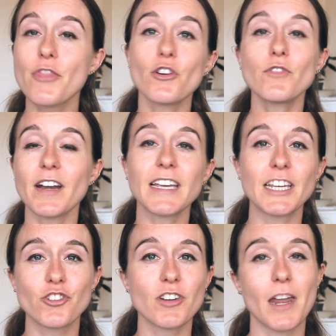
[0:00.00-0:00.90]
third running
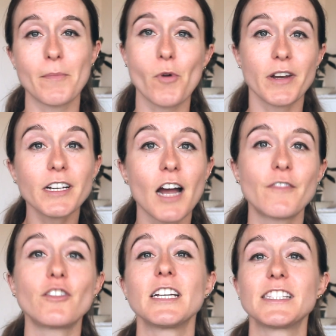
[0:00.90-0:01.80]
injury that I'm going to
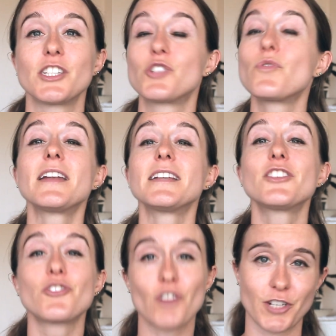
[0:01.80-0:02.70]
cover is the
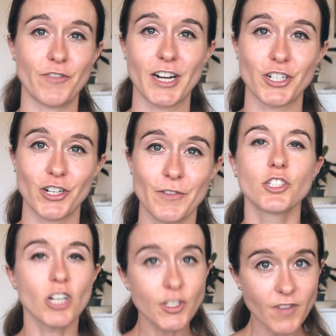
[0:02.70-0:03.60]
dreaded stress fracture.
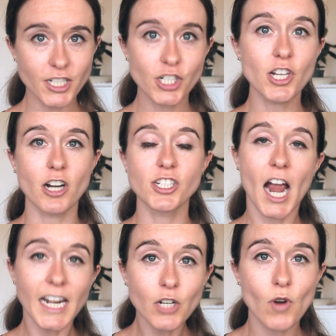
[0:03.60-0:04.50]
Stress fractures are
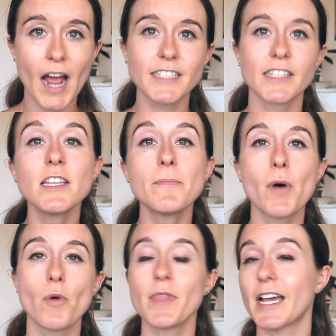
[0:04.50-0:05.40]
tiny cracks in the
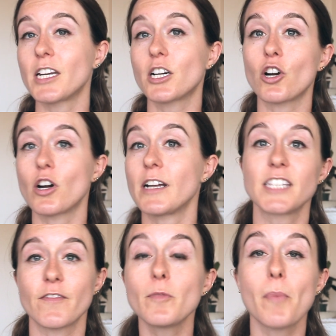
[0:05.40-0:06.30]
bone that can occur in
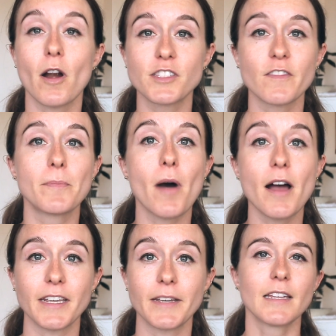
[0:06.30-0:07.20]
several parts of the
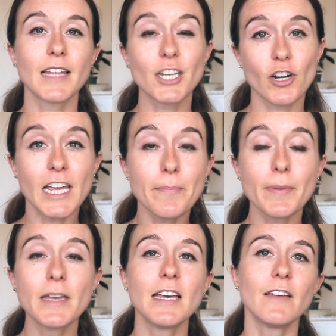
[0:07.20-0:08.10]
body, like your
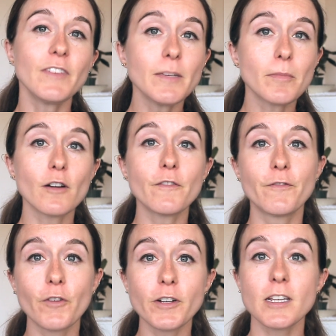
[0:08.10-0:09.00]
hip, femur,
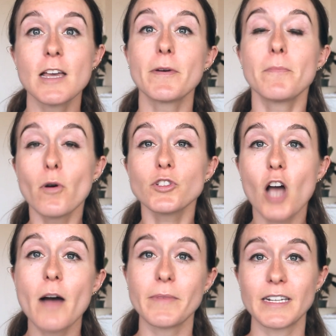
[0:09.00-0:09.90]
foot, but most
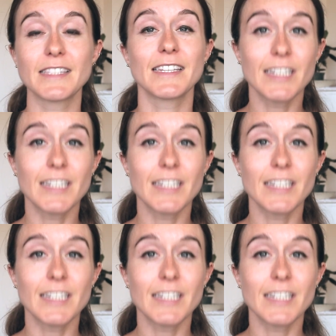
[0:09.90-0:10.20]
common is the